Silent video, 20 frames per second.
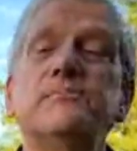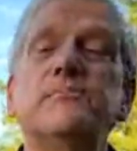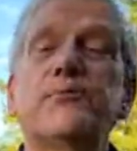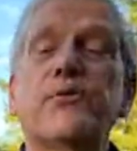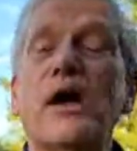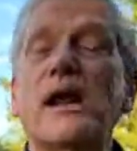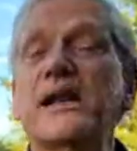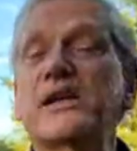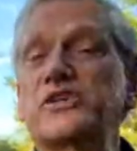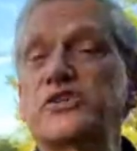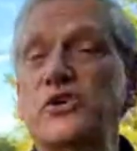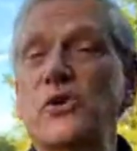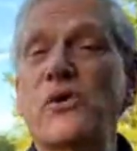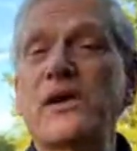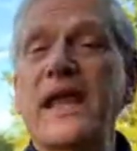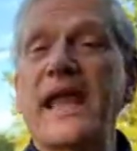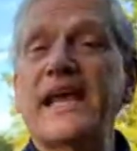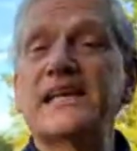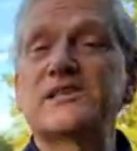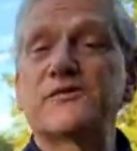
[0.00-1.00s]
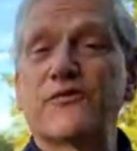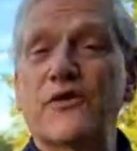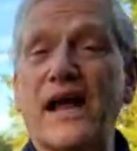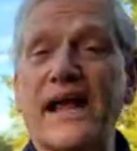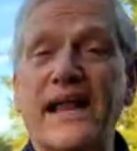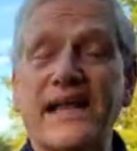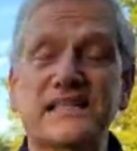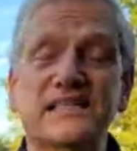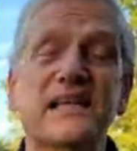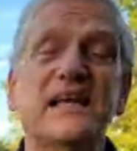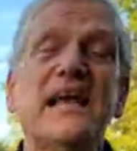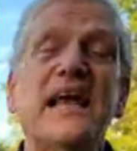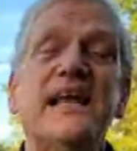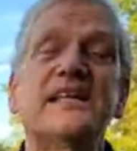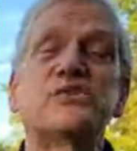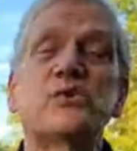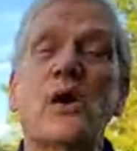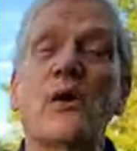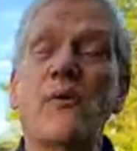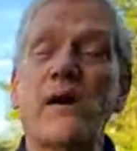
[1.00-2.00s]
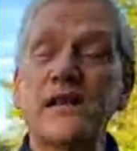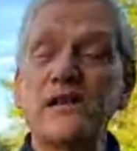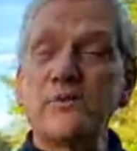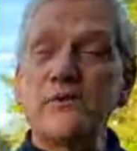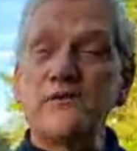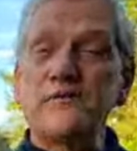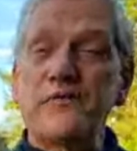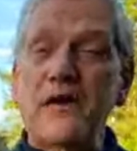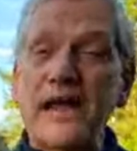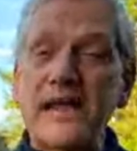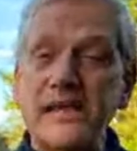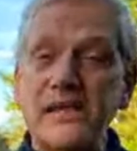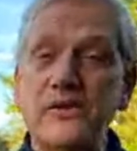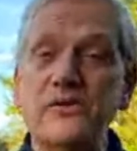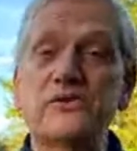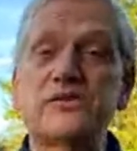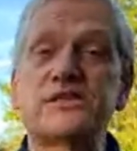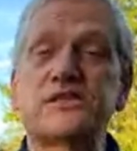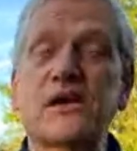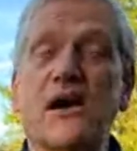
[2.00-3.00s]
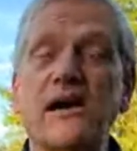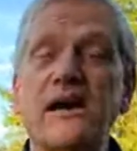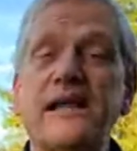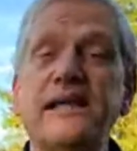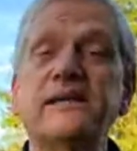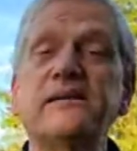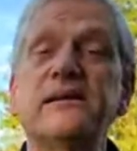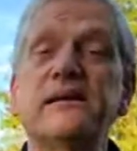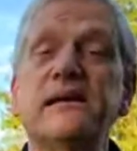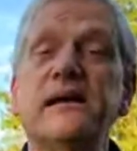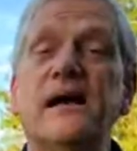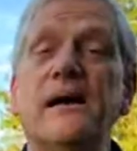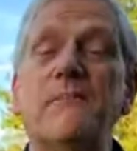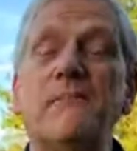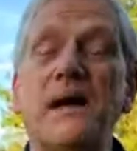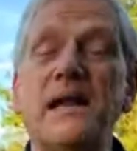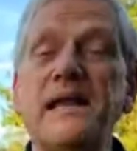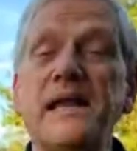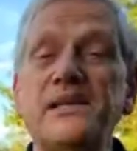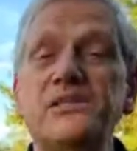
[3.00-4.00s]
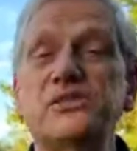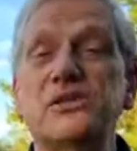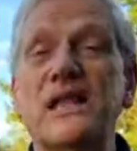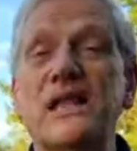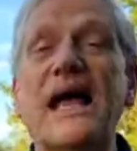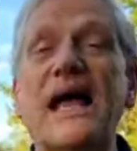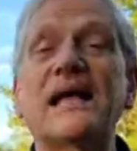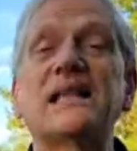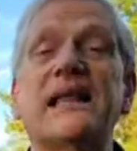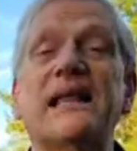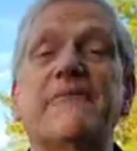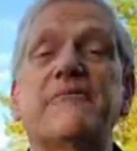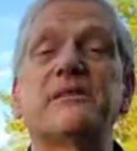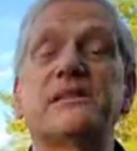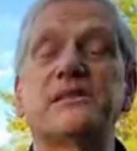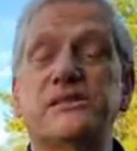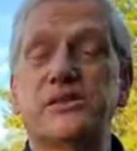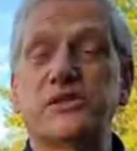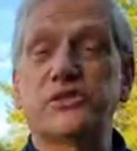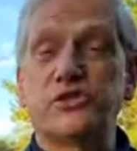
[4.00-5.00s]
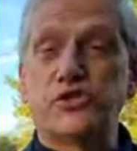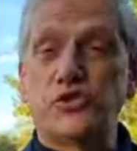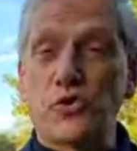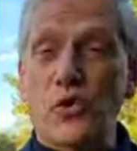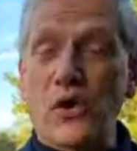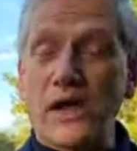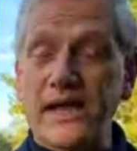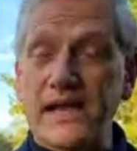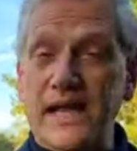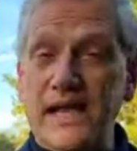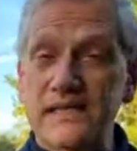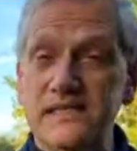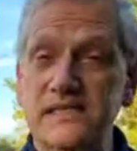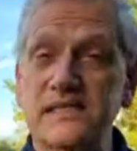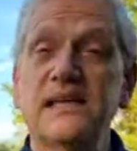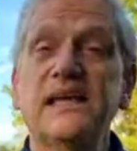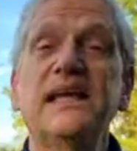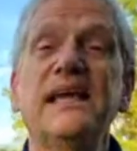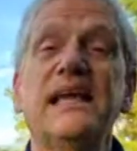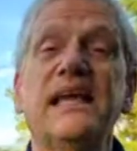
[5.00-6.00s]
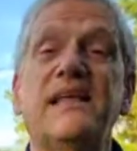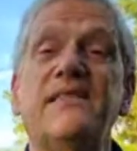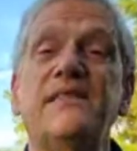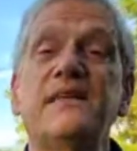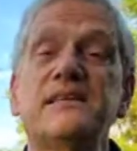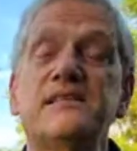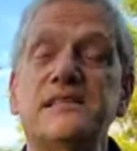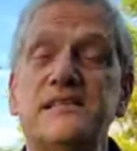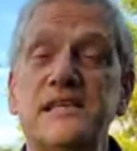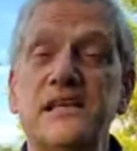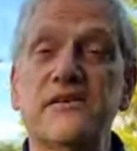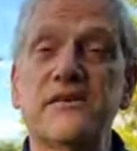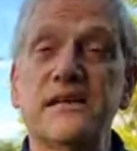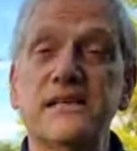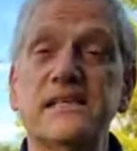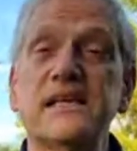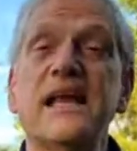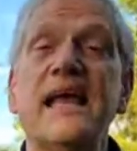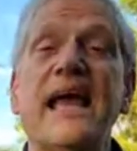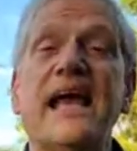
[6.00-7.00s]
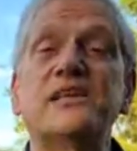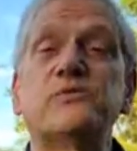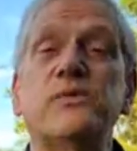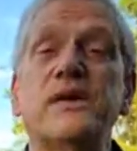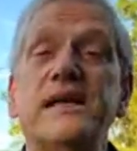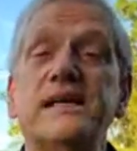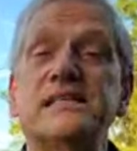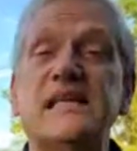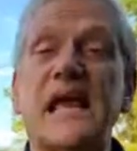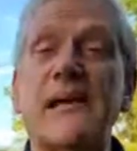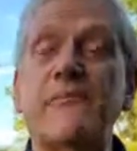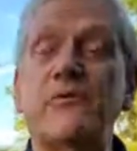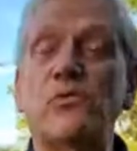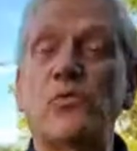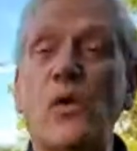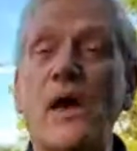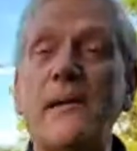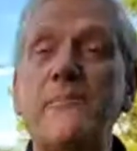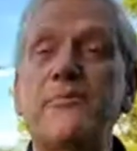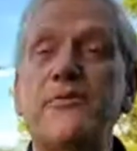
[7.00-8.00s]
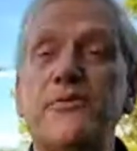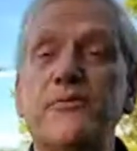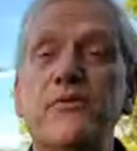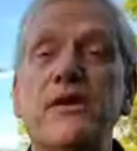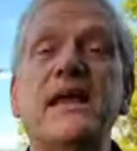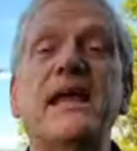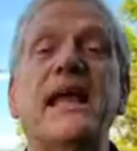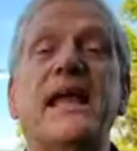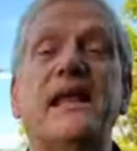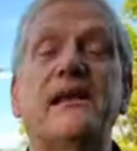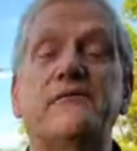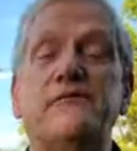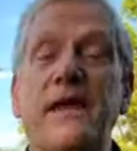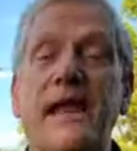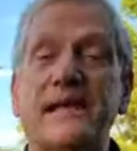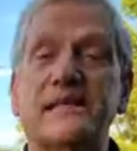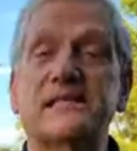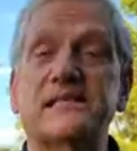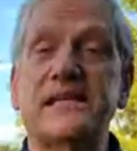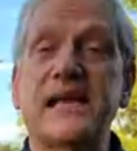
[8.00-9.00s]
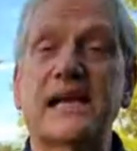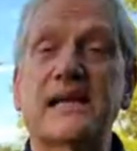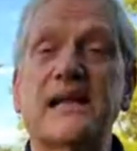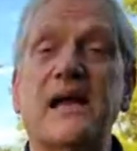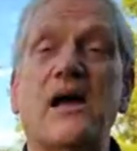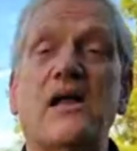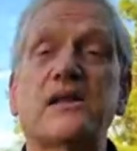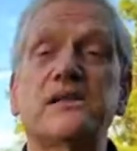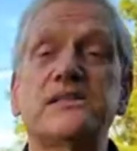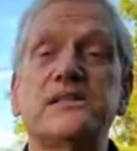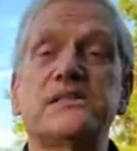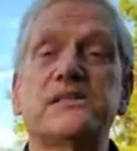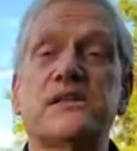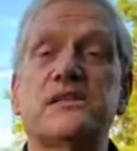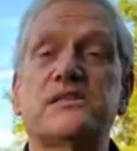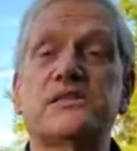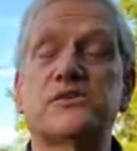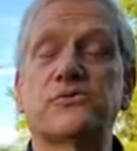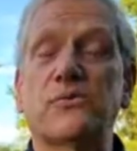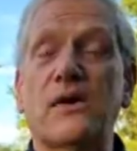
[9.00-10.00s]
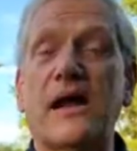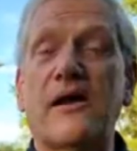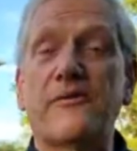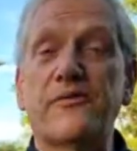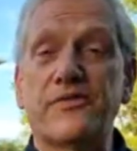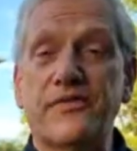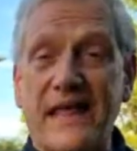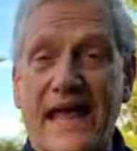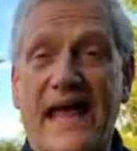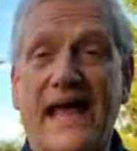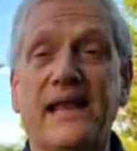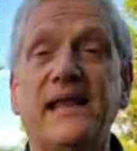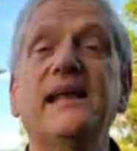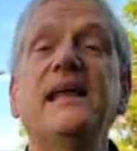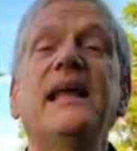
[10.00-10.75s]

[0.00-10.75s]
Product Showcase Fridays. And so I wanted to invite you, starting Monday, July 11th, to join us in this series as we examine Web3 and advanced technologies that surround that.